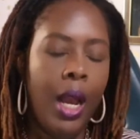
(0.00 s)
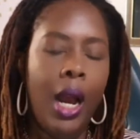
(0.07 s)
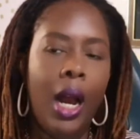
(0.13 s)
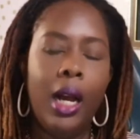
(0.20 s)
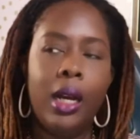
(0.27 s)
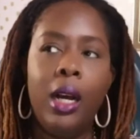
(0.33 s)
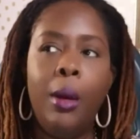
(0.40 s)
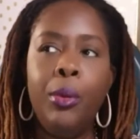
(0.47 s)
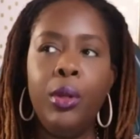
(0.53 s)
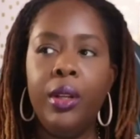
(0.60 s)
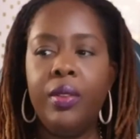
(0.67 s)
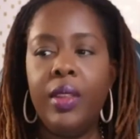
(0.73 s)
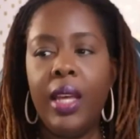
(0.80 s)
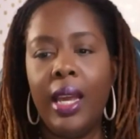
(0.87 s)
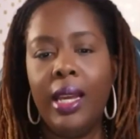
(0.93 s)
A couple
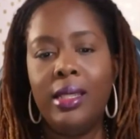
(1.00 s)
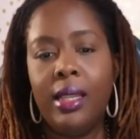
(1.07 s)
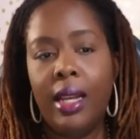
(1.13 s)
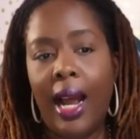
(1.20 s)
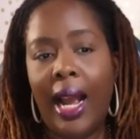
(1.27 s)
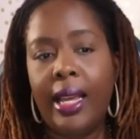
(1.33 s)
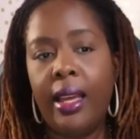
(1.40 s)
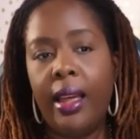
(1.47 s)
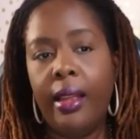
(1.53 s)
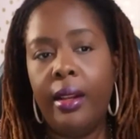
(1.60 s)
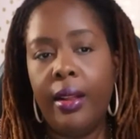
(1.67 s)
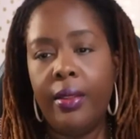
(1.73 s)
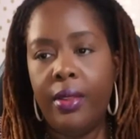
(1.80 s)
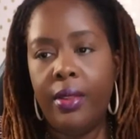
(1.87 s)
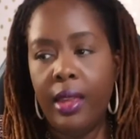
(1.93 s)
of things that I
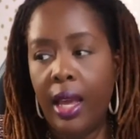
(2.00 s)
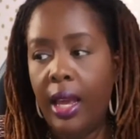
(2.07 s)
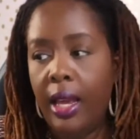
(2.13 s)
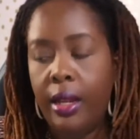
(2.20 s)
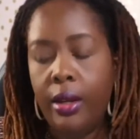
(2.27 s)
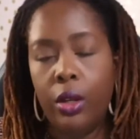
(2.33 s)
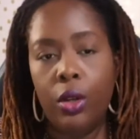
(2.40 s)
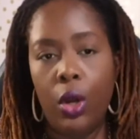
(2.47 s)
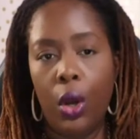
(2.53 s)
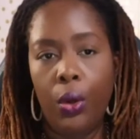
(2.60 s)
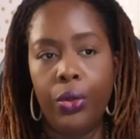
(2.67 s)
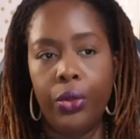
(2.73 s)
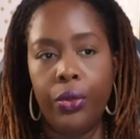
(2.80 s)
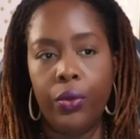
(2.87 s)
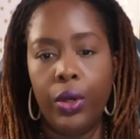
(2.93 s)
can then go
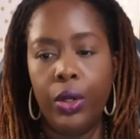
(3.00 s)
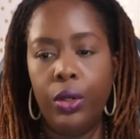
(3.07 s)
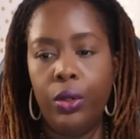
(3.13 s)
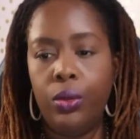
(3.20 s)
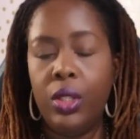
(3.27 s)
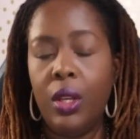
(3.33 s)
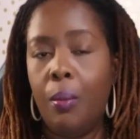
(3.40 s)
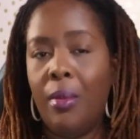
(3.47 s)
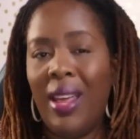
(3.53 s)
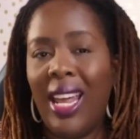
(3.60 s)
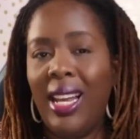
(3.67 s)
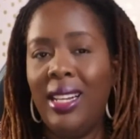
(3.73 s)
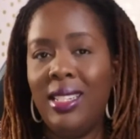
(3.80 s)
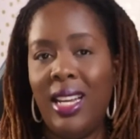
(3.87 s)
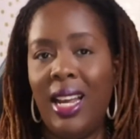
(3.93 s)
through to
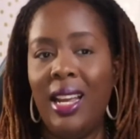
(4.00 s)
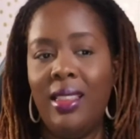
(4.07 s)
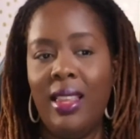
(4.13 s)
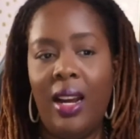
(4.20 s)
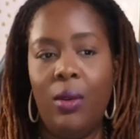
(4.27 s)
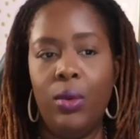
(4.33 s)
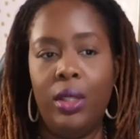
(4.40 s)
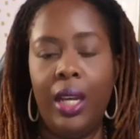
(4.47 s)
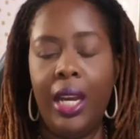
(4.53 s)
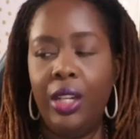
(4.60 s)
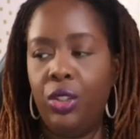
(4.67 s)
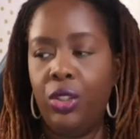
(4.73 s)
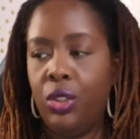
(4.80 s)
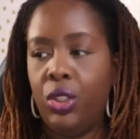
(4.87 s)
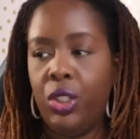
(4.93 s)
maintain that
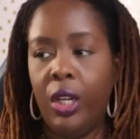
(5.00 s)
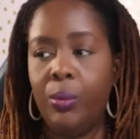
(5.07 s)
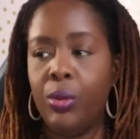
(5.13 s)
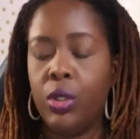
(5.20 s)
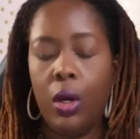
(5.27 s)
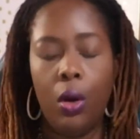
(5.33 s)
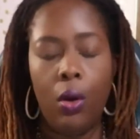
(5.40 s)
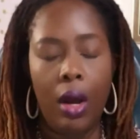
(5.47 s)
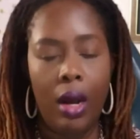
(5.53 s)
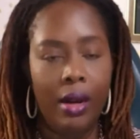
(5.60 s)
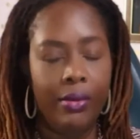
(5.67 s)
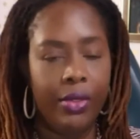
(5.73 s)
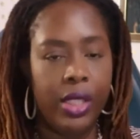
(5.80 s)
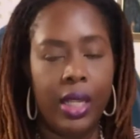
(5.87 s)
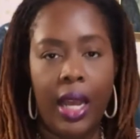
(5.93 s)
relationship. So
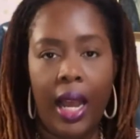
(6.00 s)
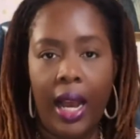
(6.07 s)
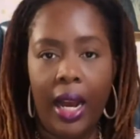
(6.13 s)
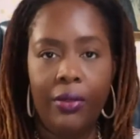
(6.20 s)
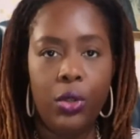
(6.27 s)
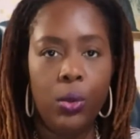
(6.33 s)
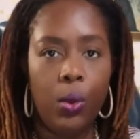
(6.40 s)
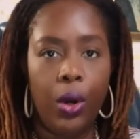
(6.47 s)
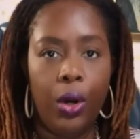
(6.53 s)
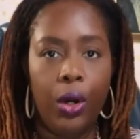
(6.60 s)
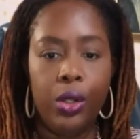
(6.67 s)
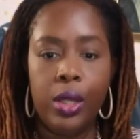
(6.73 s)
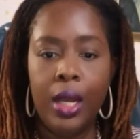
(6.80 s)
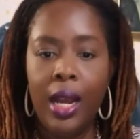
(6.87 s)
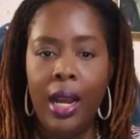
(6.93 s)
obviously
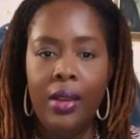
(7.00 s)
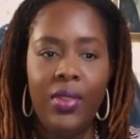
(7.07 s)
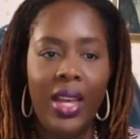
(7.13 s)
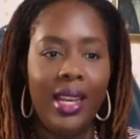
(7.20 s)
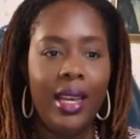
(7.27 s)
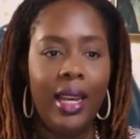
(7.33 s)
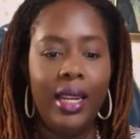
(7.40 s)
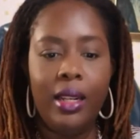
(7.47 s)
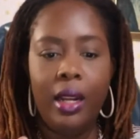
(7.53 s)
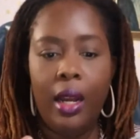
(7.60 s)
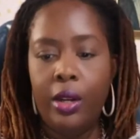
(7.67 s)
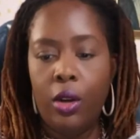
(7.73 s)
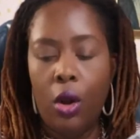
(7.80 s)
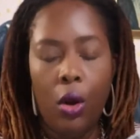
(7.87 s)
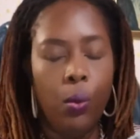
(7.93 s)
afterwards they get
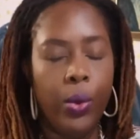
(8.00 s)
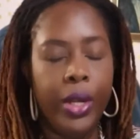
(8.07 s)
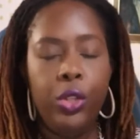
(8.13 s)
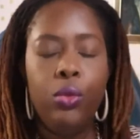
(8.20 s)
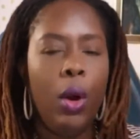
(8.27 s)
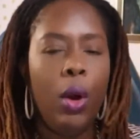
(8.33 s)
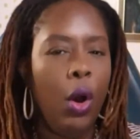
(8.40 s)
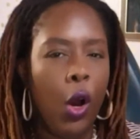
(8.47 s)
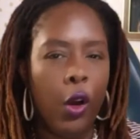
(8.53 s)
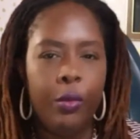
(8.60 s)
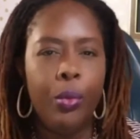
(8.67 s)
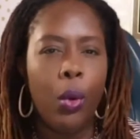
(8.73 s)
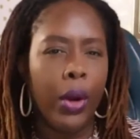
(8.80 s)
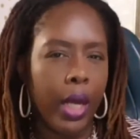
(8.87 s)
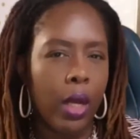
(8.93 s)
we do an
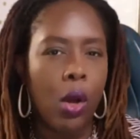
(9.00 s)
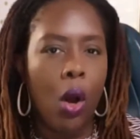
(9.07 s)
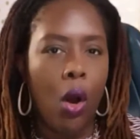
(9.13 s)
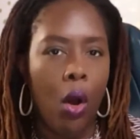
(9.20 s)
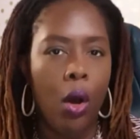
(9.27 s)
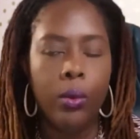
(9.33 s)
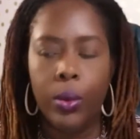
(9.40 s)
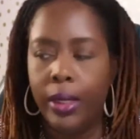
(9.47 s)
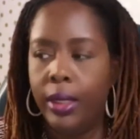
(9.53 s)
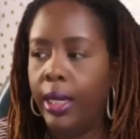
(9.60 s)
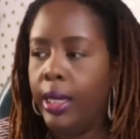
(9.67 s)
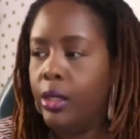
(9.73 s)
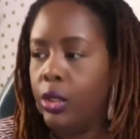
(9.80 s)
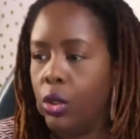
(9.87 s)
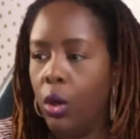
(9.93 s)
offboarding call
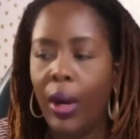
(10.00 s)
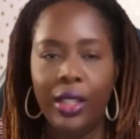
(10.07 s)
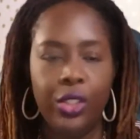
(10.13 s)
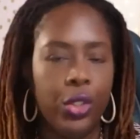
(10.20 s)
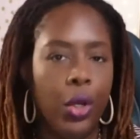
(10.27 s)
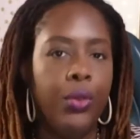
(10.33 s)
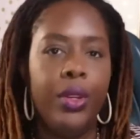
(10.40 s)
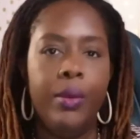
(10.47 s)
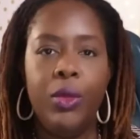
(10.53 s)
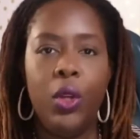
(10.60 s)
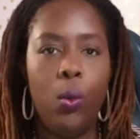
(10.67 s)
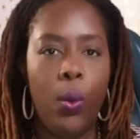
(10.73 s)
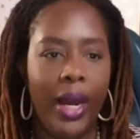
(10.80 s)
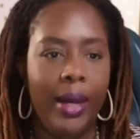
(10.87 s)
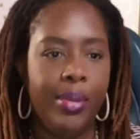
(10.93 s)
really. So I show them the
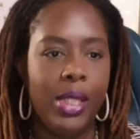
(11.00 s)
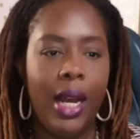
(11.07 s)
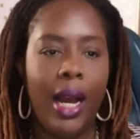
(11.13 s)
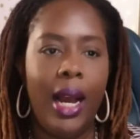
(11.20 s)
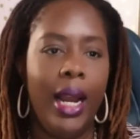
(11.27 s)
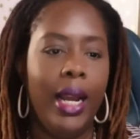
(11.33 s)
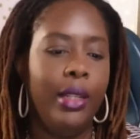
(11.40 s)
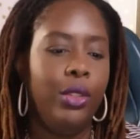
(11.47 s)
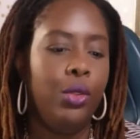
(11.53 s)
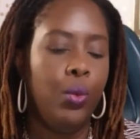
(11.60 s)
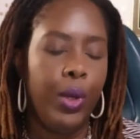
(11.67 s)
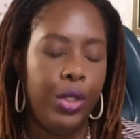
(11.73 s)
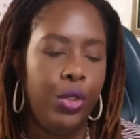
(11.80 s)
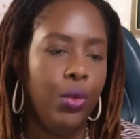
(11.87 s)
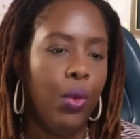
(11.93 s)
website,
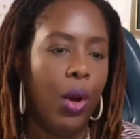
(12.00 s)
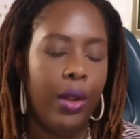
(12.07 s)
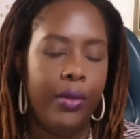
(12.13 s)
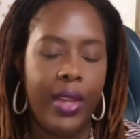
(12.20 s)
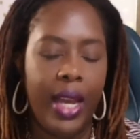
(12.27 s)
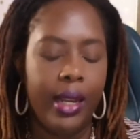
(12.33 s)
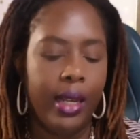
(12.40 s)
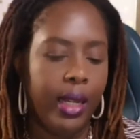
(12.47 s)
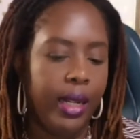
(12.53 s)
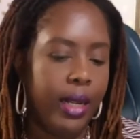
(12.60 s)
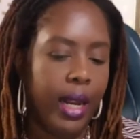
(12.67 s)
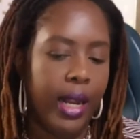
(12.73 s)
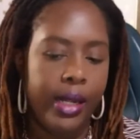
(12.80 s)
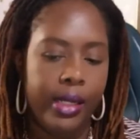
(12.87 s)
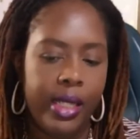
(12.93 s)
we do all of that
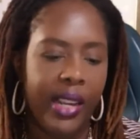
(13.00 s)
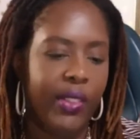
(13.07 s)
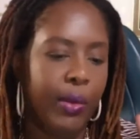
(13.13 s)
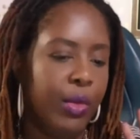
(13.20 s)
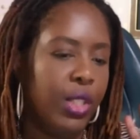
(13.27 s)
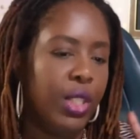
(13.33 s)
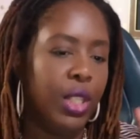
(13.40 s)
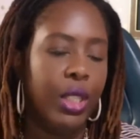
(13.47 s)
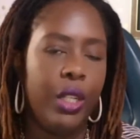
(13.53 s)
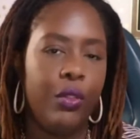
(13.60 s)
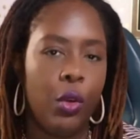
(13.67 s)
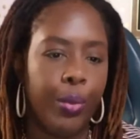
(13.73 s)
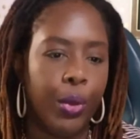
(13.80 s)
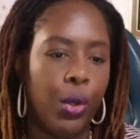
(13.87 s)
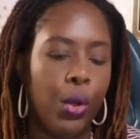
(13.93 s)
goodness, give them the
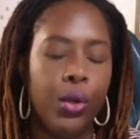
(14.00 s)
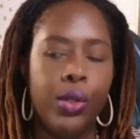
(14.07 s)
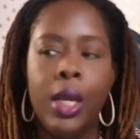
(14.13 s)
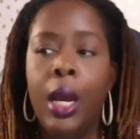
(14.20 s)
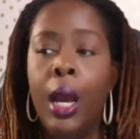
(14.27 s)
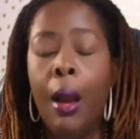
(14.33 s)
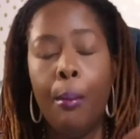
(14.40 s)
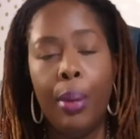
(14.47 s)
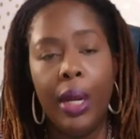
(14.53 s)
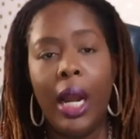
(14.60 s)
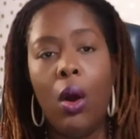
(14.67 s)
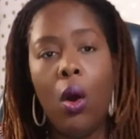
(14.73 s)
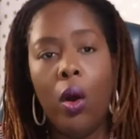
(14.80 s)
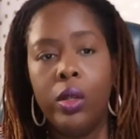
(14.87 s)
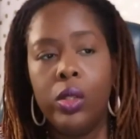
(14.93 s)
deliverables, but I
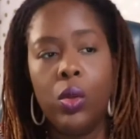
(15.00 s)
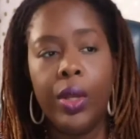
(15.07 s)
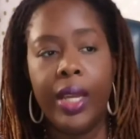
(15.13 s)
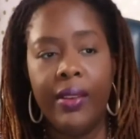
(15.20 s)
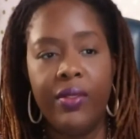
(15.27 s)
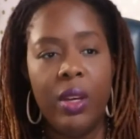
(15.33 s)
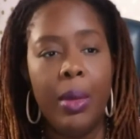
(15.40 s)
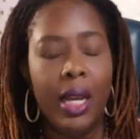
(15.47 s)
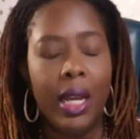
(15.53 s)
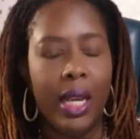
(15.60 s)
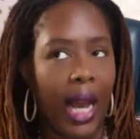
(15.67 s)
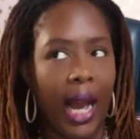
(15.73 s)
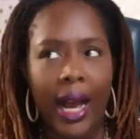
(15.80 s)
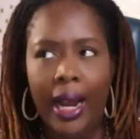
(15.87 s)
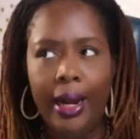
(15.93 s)
also give them a
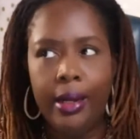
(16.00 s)
guide.